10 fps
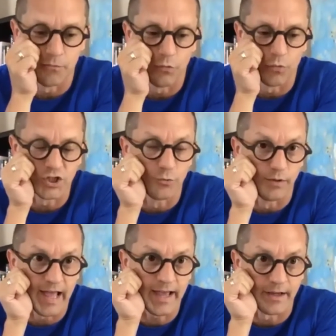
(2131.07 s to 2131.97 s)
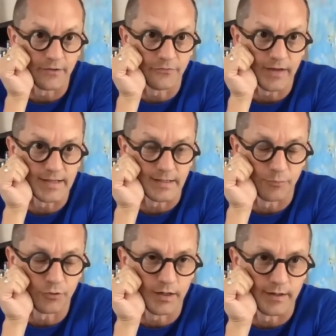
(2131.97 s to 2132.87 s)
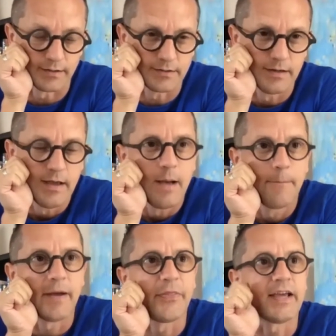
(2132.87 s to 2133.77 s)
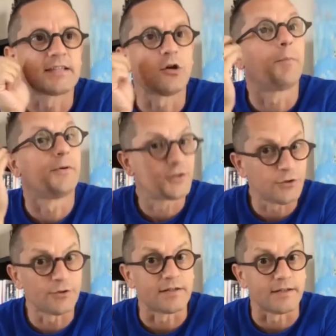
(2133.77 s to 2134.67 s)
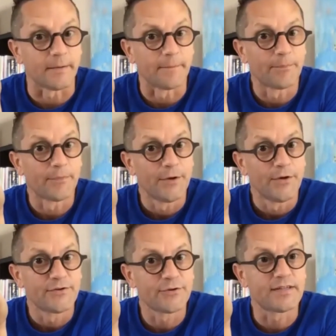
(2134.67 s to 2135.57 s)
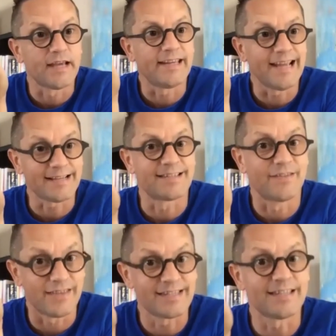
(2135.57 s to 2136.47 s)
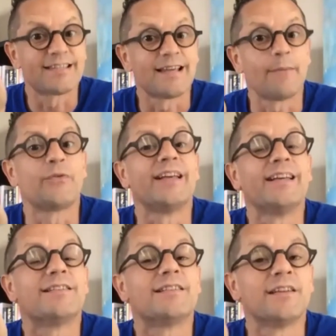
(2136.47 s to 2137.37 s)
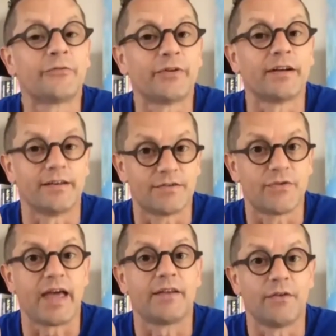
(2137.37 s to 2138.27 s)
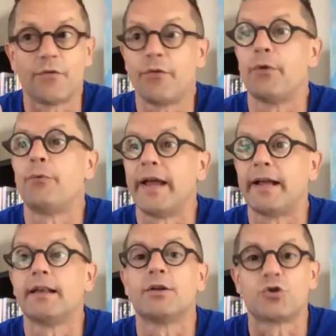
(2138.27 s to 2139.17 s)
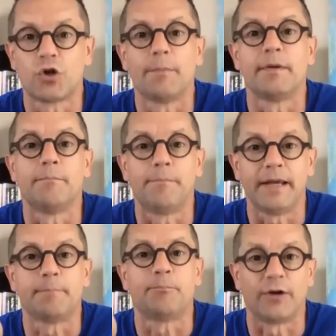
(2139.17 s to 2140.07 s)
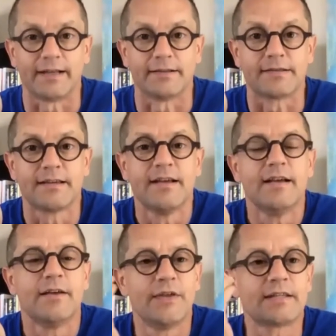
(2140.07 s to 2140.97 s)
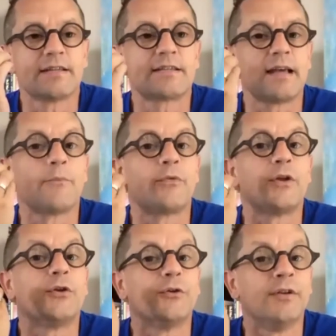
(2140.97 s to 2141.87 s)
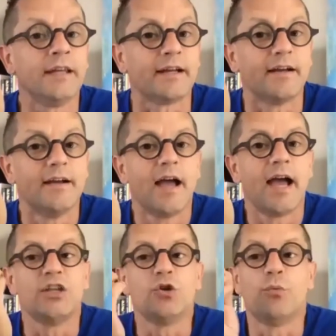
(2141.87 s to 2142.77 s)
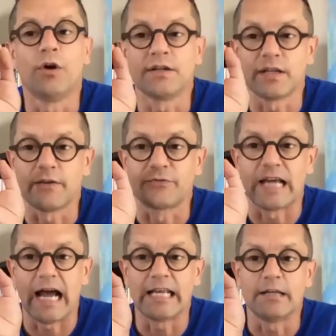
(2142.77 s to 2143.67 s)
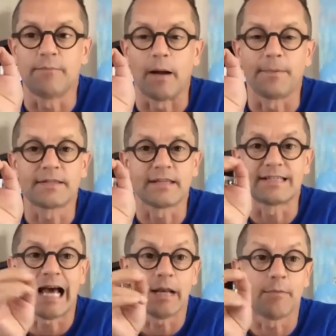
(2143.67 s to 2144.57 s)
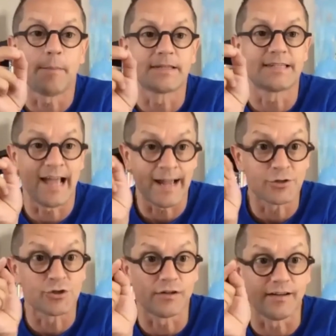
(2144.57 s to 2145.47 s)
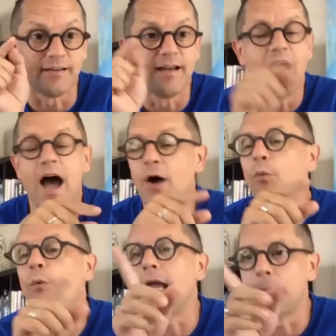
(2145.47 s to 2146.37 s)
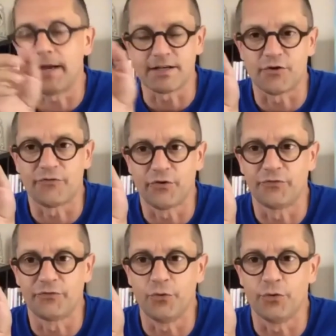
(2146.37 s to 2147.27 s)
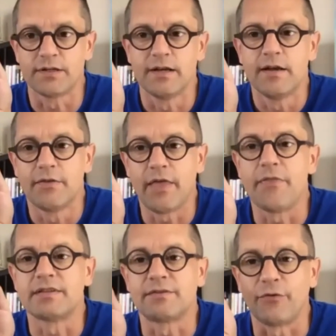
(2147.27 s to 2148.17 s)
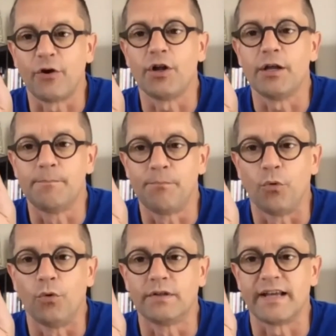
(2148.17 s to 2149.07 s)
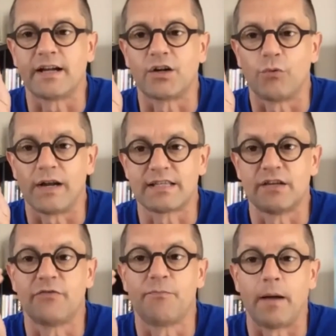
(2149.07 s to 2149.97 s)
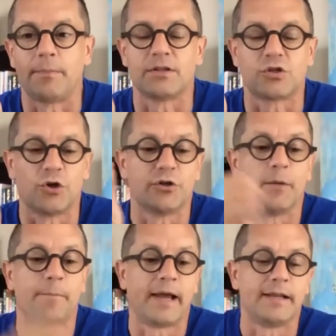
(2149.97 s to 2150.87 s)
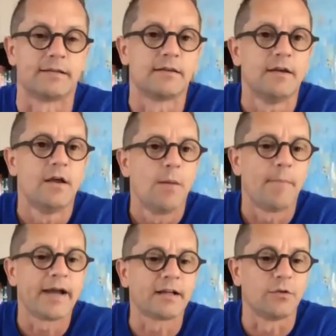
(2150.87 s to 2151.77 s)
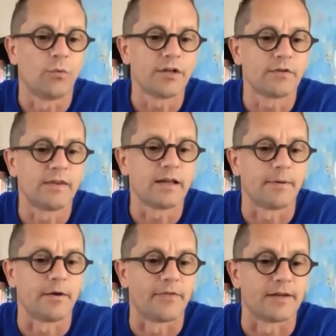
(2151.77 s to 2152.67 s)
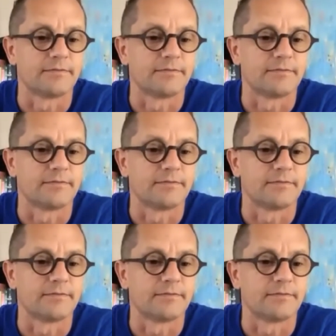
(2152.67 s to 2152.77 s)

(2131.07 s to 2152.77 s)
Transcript: you will have as a product, but there's an opportunity to say, yes, this is something different than the regular German big brands. This is something unique, and you want to have tiny bubbles, and tiny bubbles actually are way better for food than this very bold, aggressive bubbles on your palate. Michael, what do you think about that?